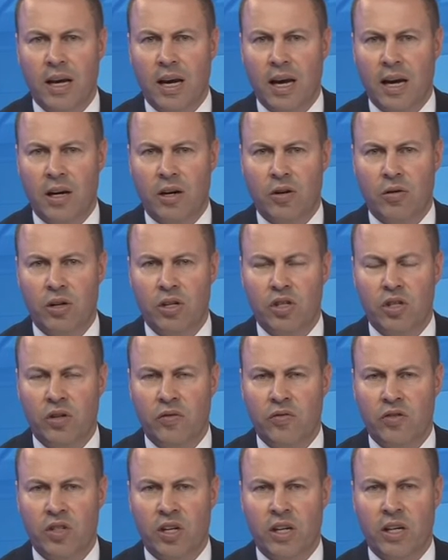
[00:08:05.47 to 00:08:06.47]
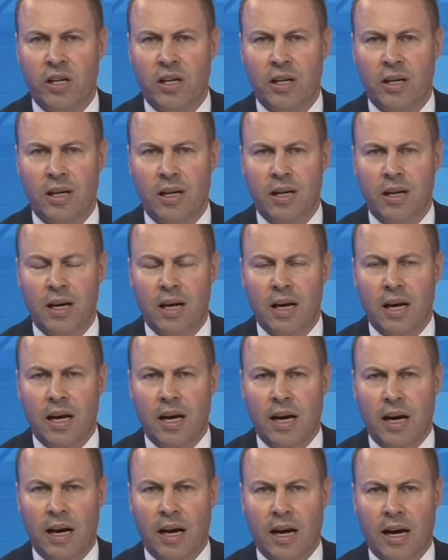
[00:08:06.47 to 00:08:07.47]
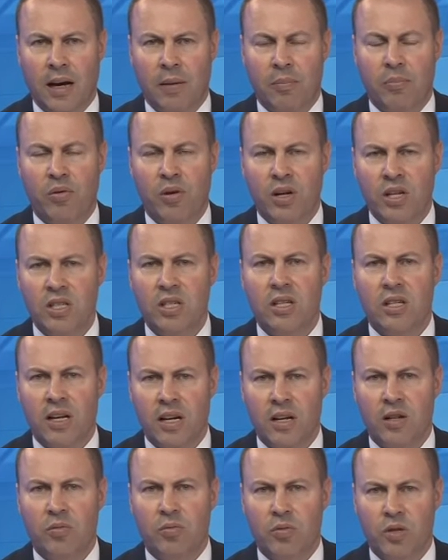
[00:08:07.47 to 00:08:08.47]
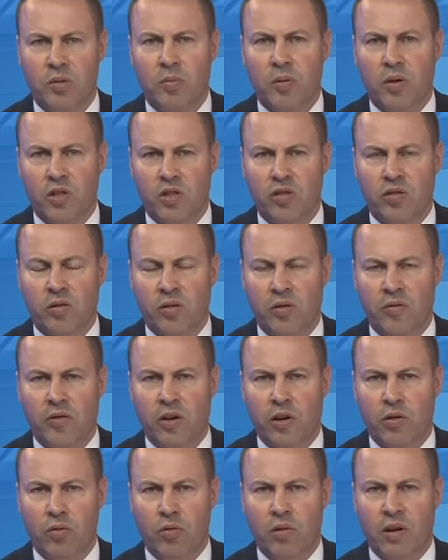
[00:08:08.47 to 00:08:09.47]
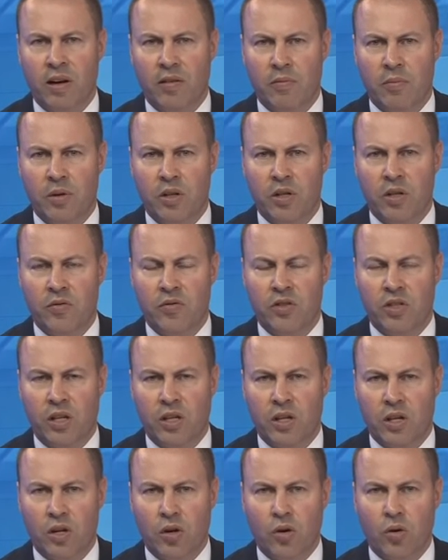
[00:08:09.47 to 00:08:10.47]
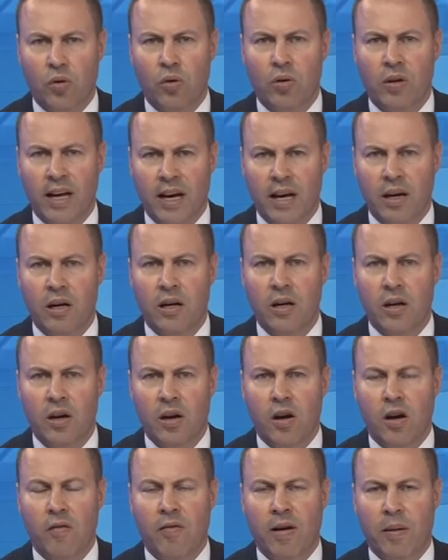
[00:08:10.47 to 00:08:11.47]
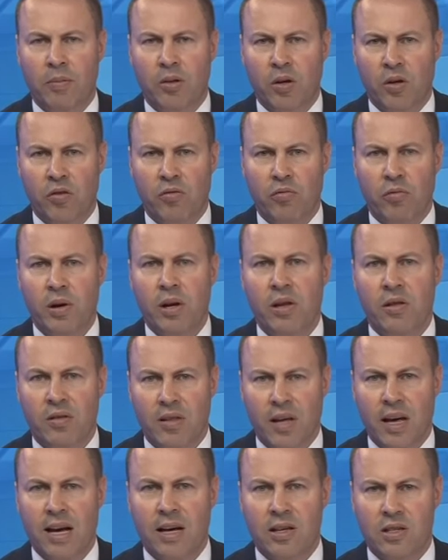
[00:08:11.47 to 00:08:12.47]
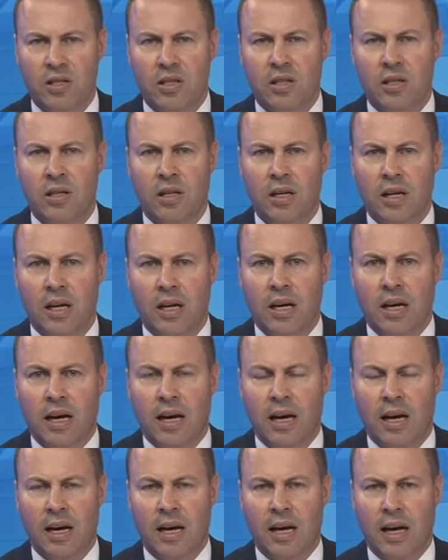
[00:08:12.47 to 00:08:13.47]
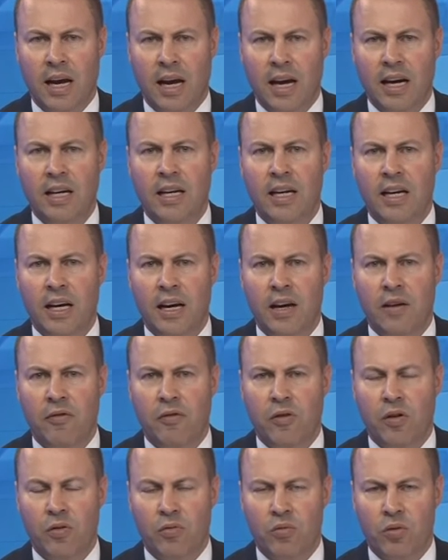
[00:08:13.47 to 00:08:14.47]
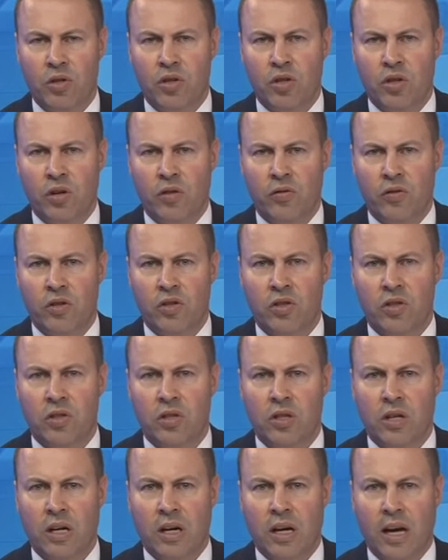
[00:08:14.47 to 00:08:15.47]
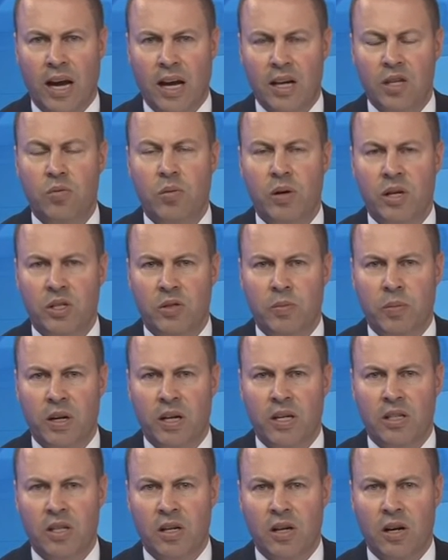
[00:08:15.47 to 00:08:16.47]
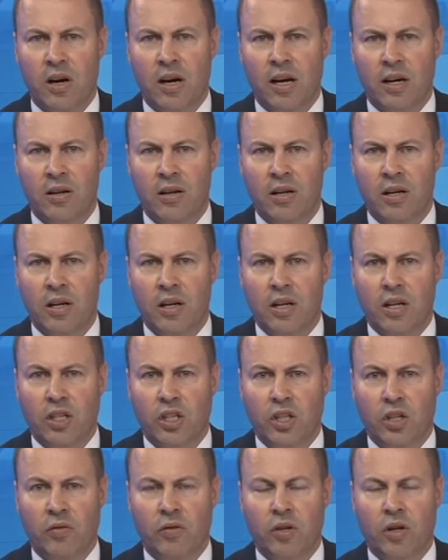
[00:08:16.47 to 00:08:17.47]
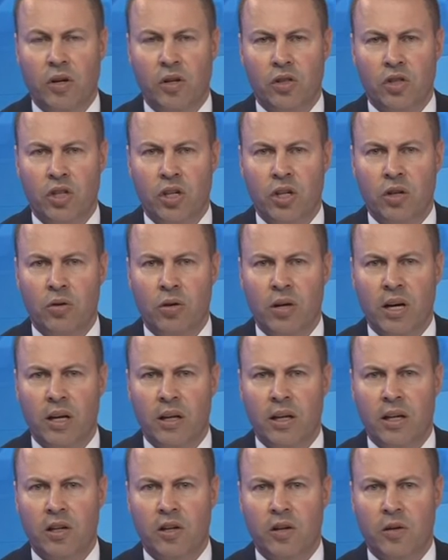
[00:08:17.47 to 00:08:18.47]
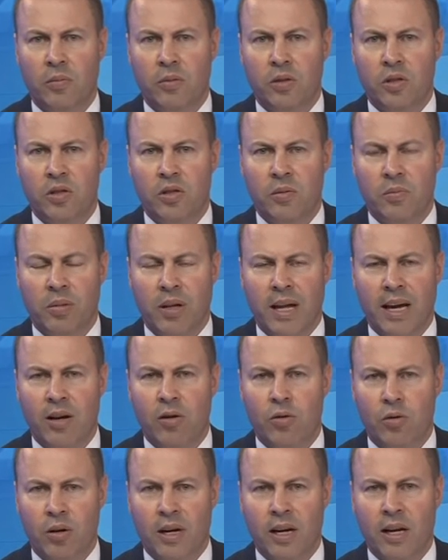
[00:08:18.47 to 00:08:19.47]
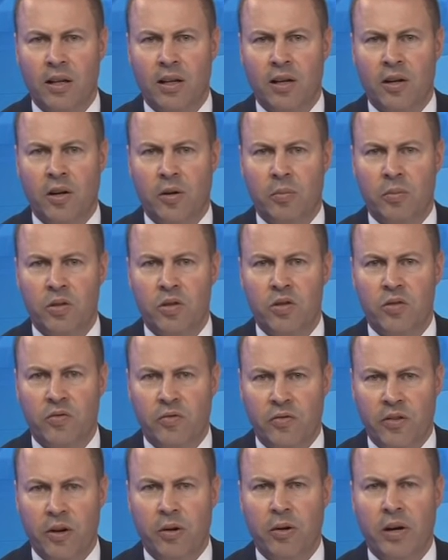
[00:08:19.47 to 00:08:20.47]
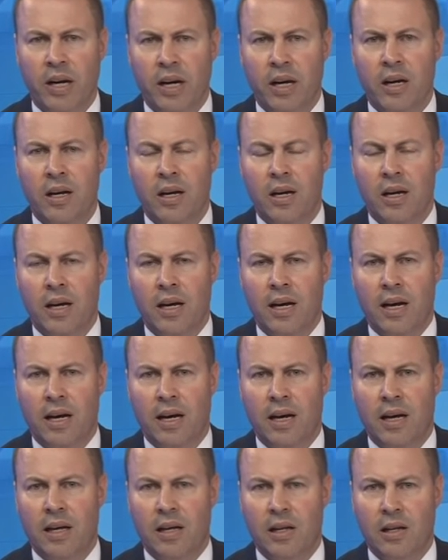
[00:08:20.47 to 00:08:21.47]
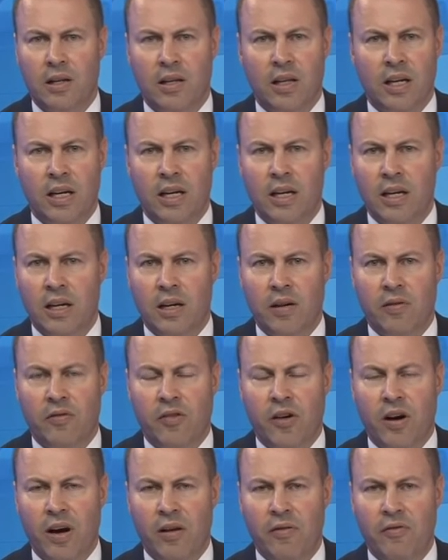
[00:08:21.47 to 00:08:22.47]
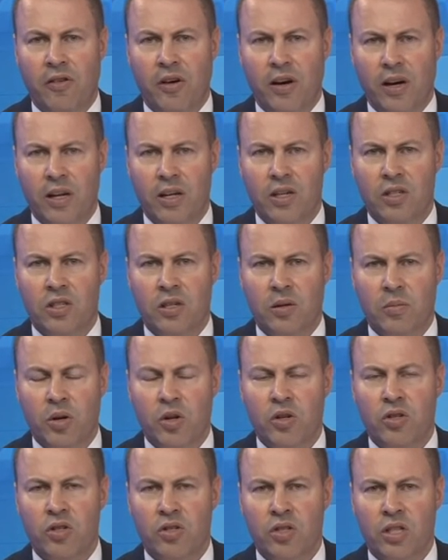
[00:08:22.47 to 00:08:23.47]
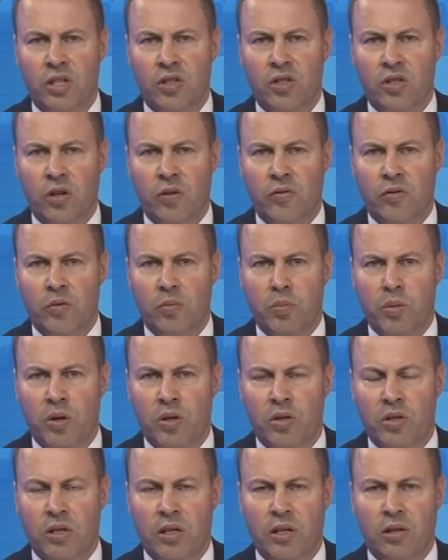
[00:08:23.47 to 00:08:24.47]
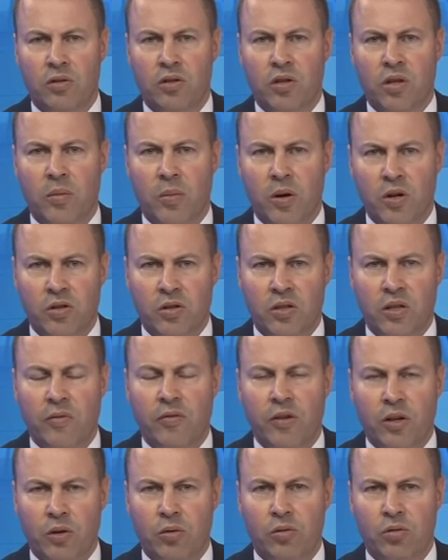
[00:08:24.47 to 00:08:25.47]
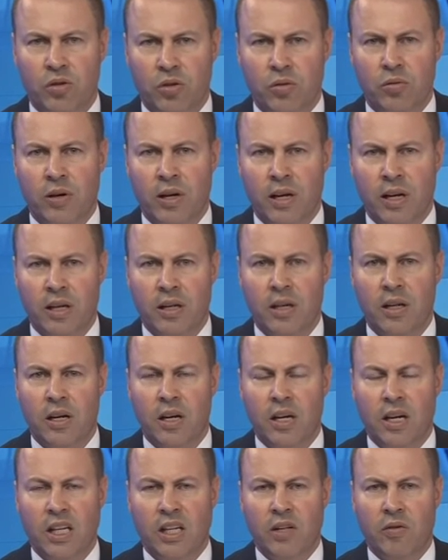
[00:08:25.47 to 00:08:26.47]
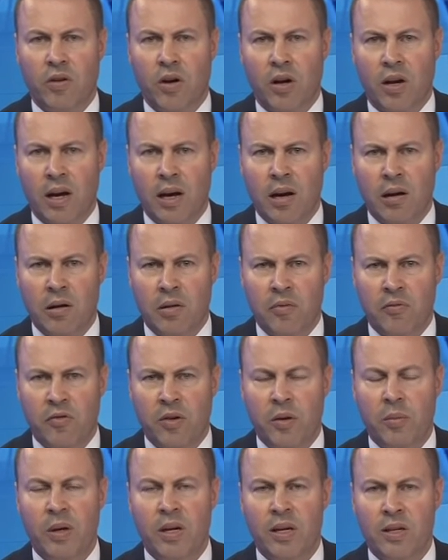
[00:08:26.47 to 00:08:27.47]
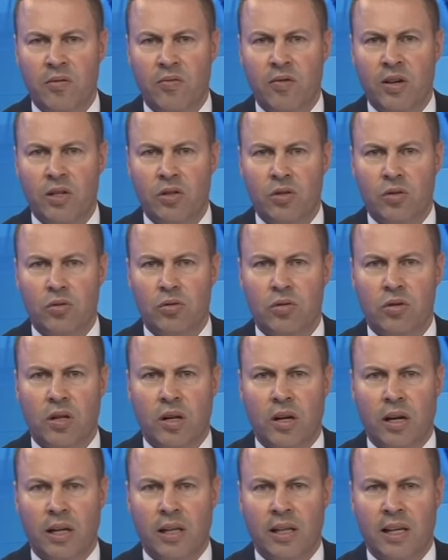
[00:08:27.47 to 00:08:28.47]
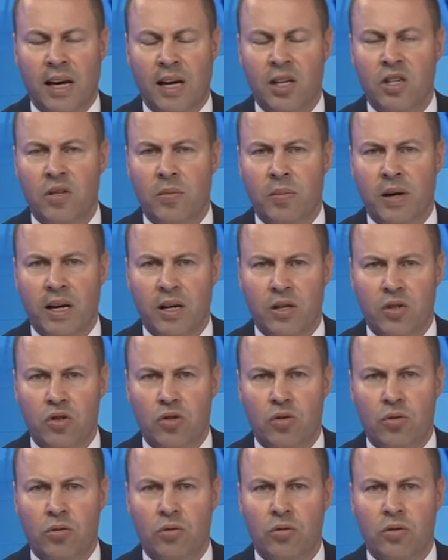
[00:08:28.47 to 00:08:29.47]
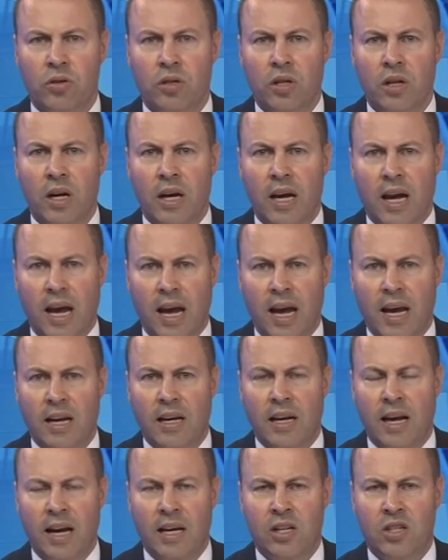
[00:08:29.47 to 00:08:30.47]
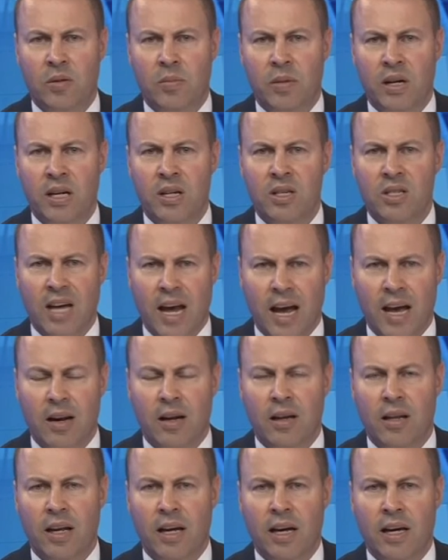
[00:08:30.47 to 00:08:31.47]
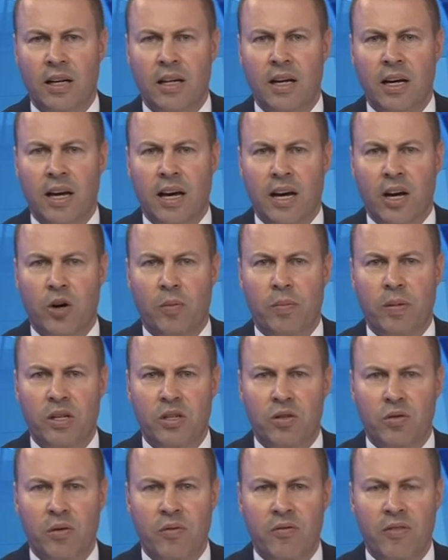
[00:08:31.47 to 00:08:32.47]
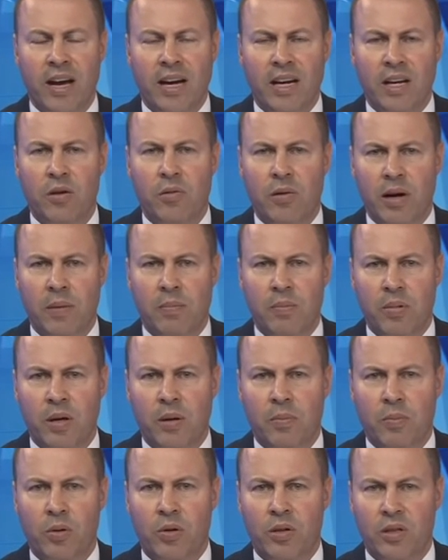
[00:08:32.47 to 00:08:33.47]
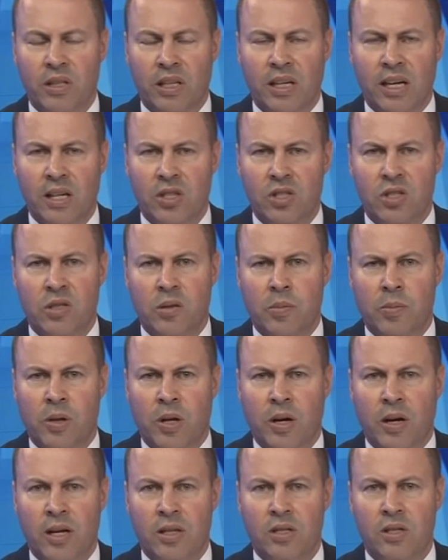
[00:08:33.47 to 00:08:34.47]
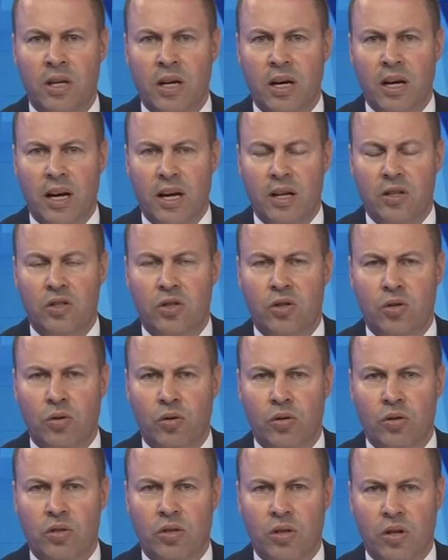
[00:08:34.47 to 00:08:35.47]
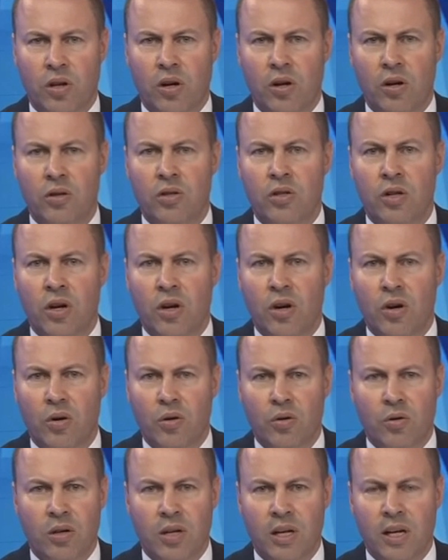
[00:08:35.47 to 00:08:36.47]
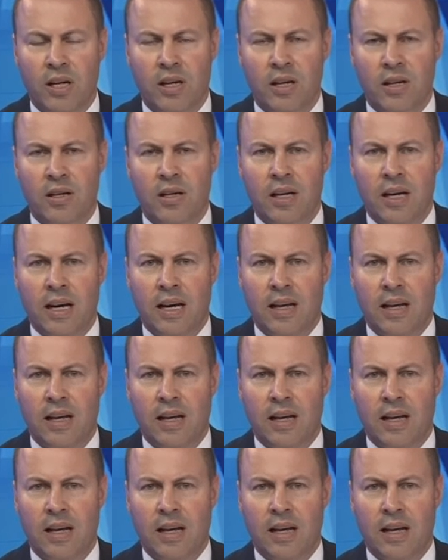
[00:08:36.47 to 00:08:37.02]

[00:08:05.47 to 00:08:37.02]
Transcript: And Chris, you've seen an unprecedented response from the federal government. You've seen the call out of up to 3,000 ADF reservists. As we speak tonight, you've got Chinook helicopters and Black Hawk helicopters ferrying the firefighters and emergency service personnel to the most difficult terrain. You've got our amphibious vessels like the HMAS Choules and HMAS Adelaide helping to evacuate people and to get supplies and stores to those who need it.